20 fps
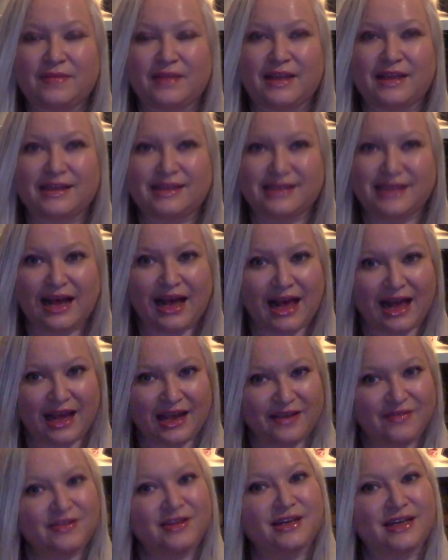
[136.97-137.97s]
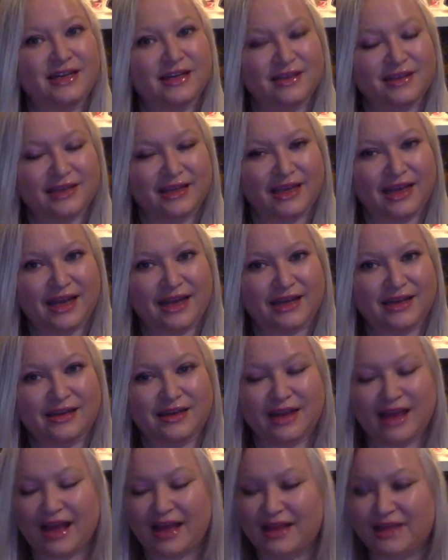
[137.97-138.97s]
it's that eye of the needle again,
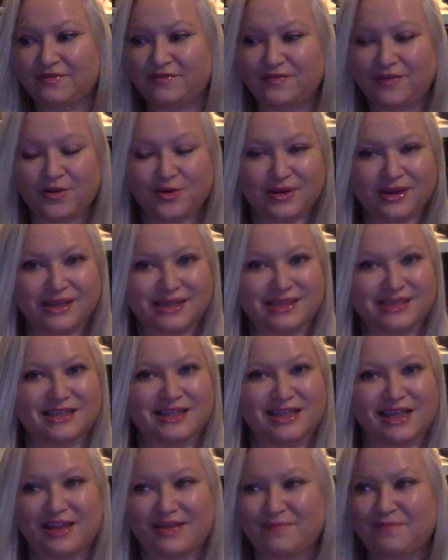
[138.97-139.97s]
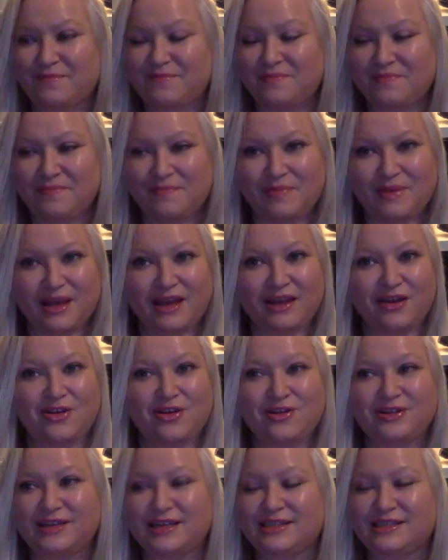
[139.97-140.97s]
and the focus, the big
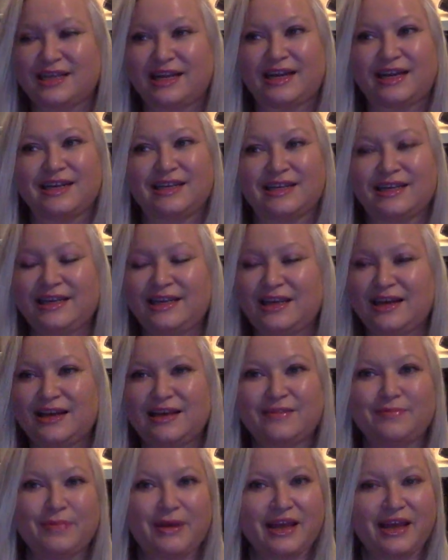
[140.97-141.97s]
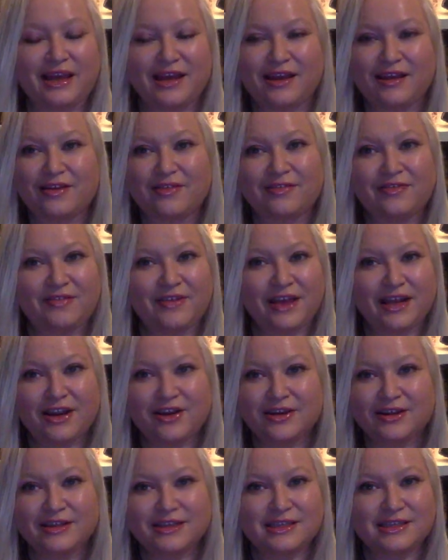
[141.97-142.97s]
old, it's like a neon pink finger
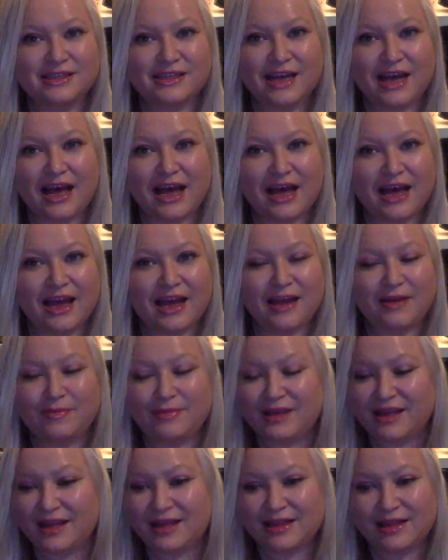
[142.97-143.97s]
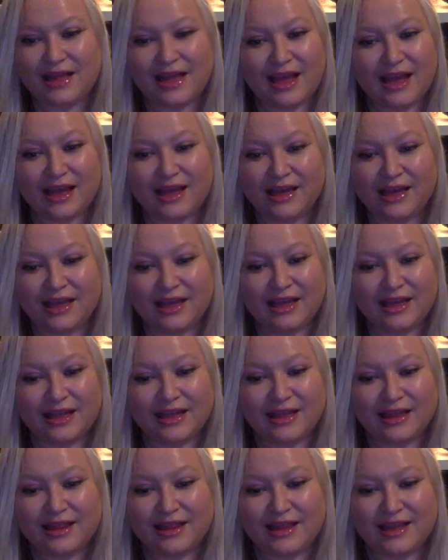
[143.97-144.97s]
in the sky being like,
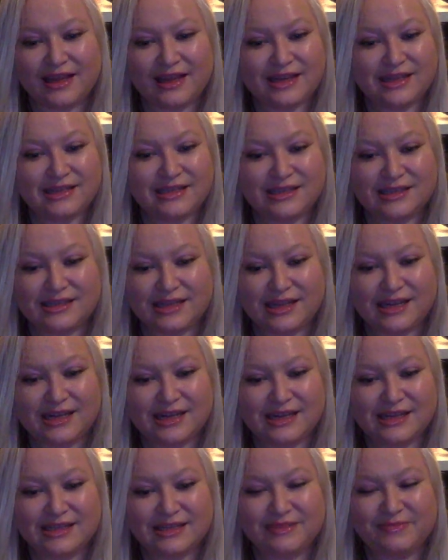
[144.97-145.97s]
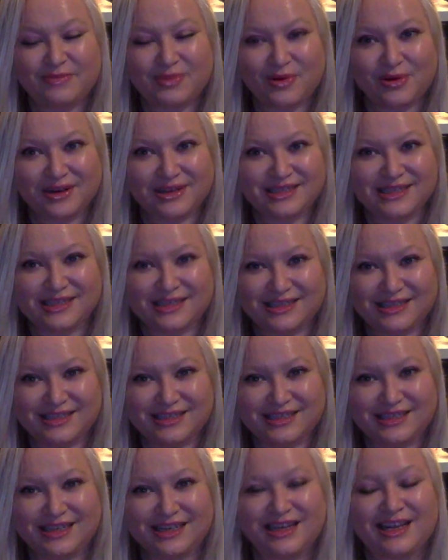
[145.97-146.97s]
this is
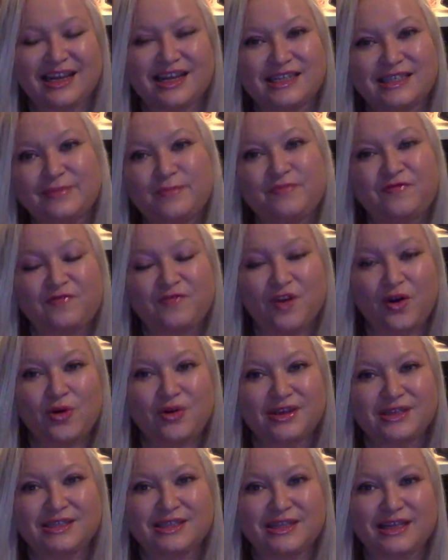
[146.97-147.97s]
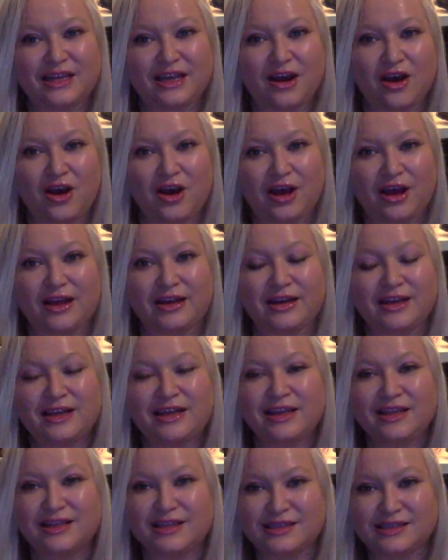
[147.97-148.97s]
important, is focusing on
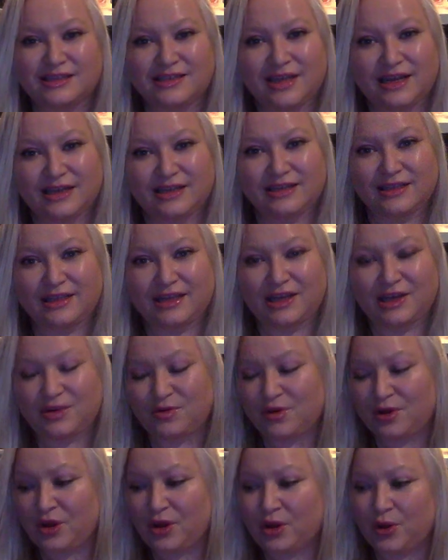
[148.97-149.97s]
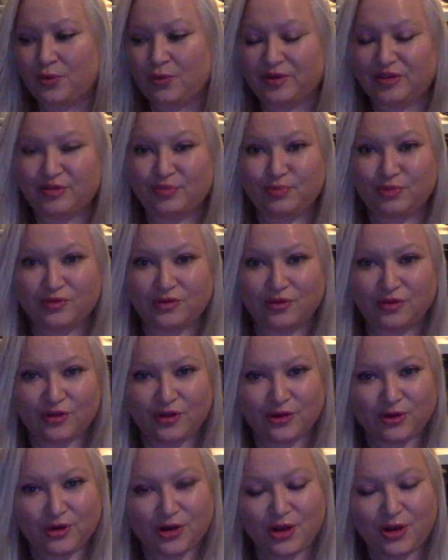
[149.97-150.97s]
the sun in Leo with
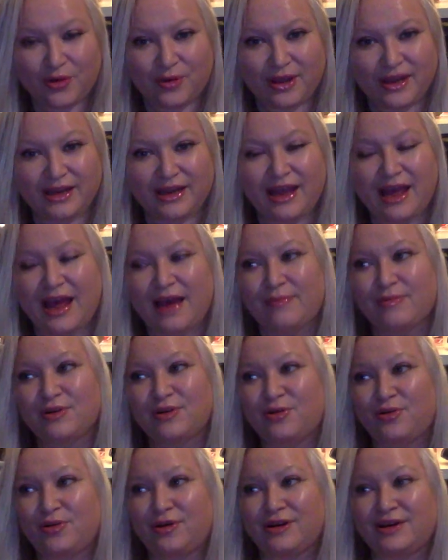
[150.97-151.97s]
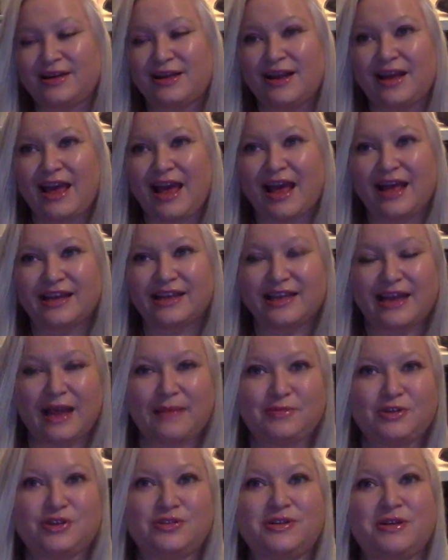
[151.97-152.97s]
Pluto in Capricorn and
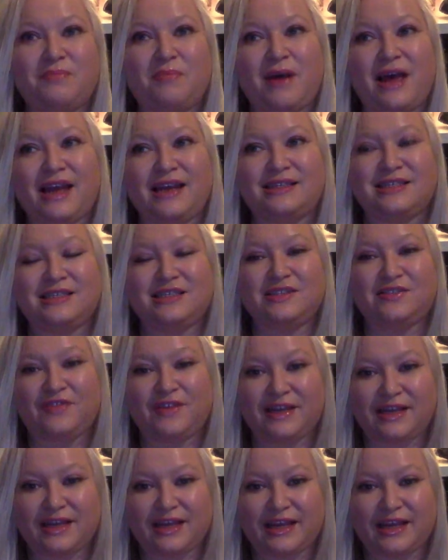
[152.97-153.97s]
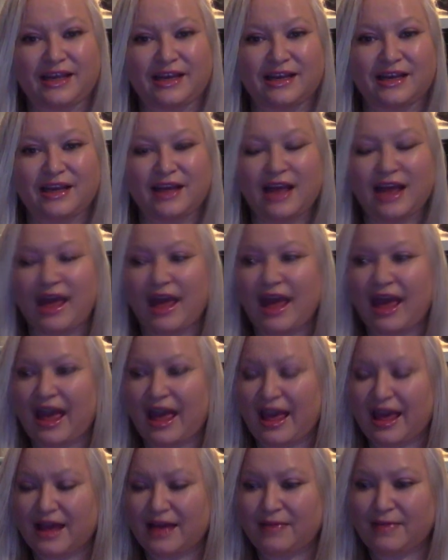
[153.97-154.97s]
Neptune in Pisces feeding in.
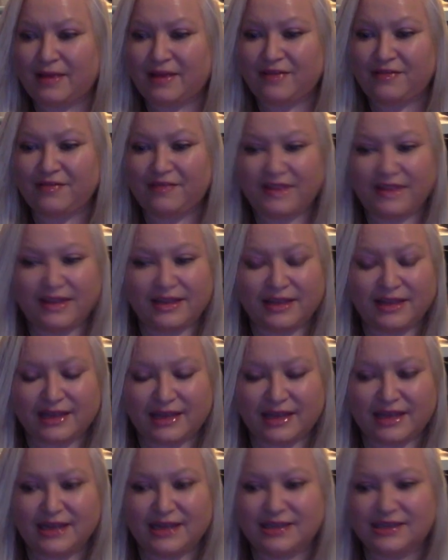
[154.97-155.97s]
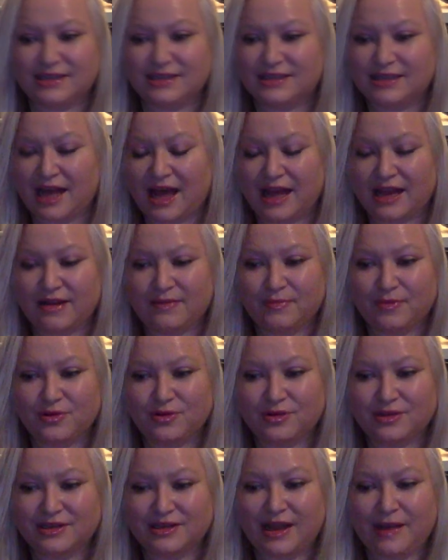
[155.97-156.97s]
And my feeling is that
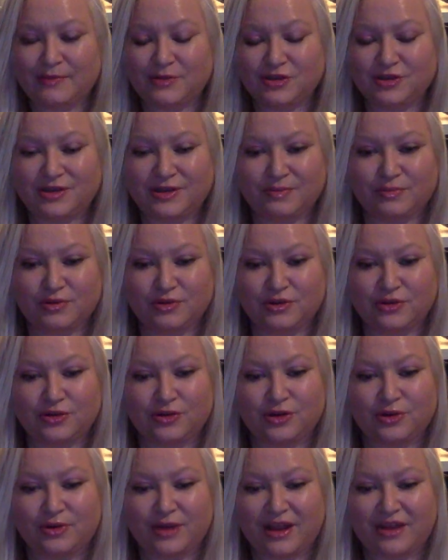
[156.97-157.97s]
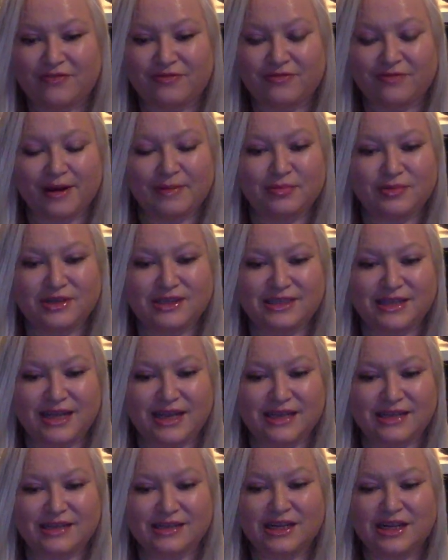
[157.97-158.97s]
both Neptune and Pluto can
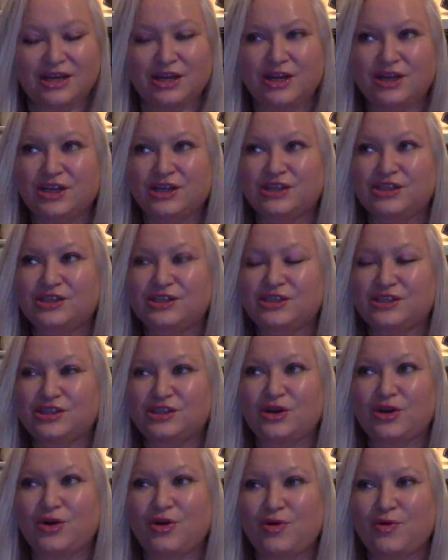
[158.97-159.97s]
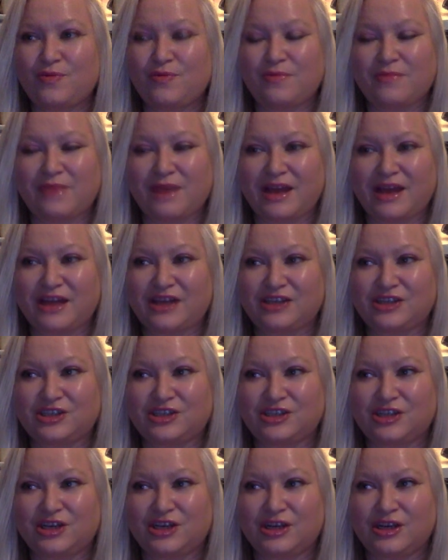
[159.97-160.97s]
represent so
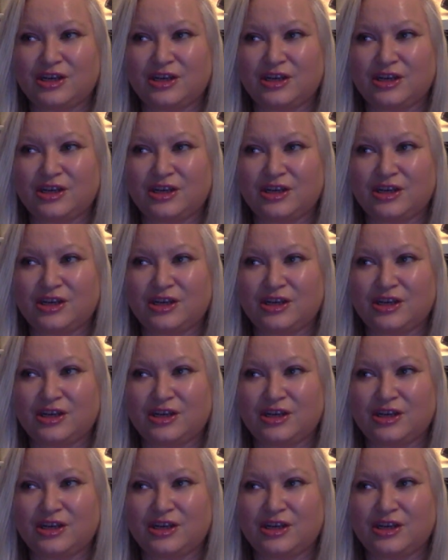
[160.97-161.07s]
much